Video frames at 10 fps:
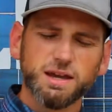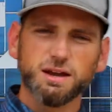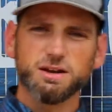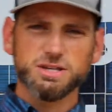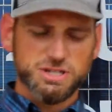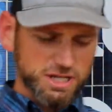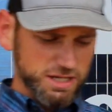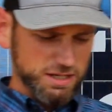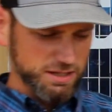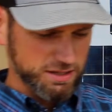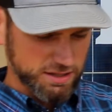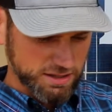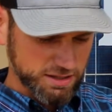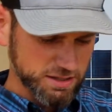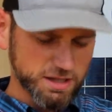Here is
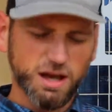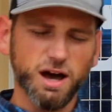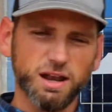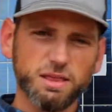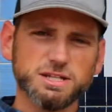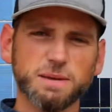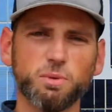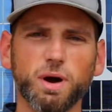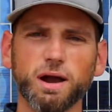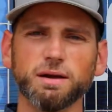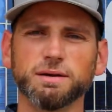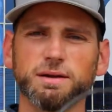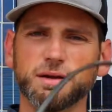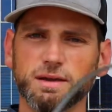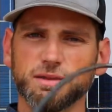another type of wire
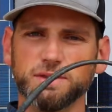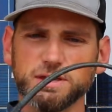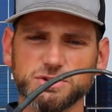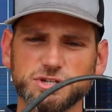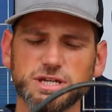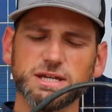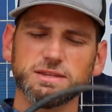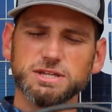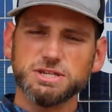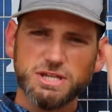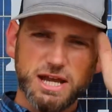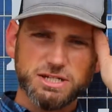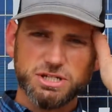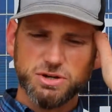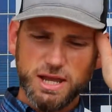that you'll see. This is
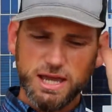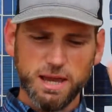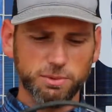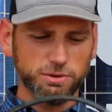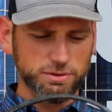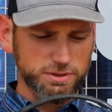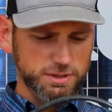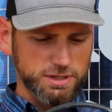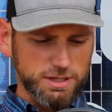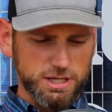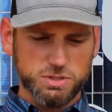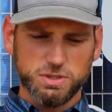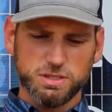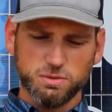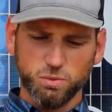actually tray cable, is
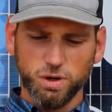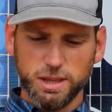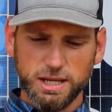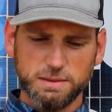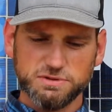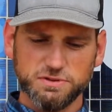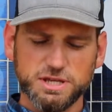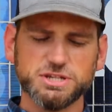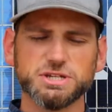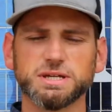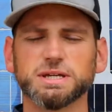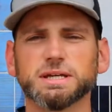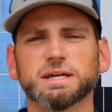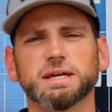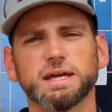what one of the names for this.
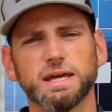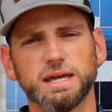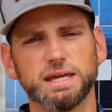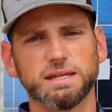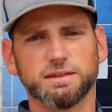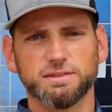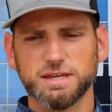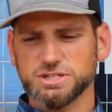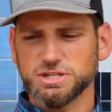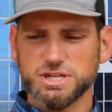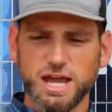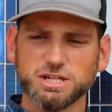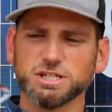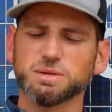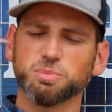And this is
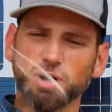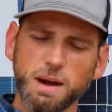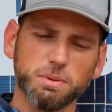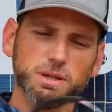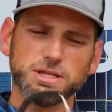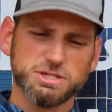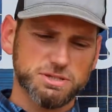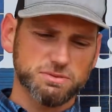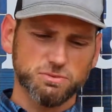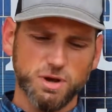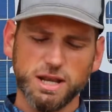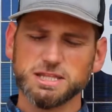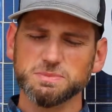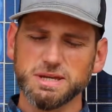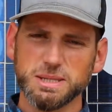actually properly
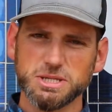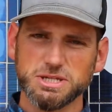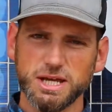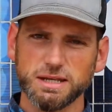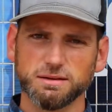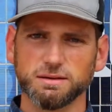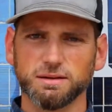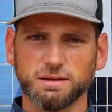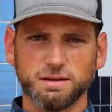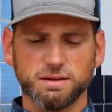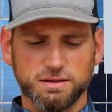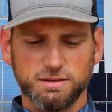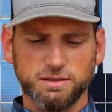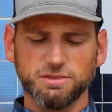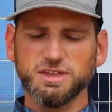rated to be in the sun.
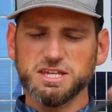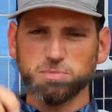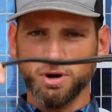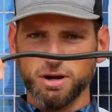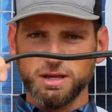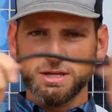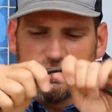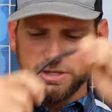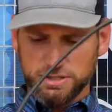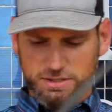This part is.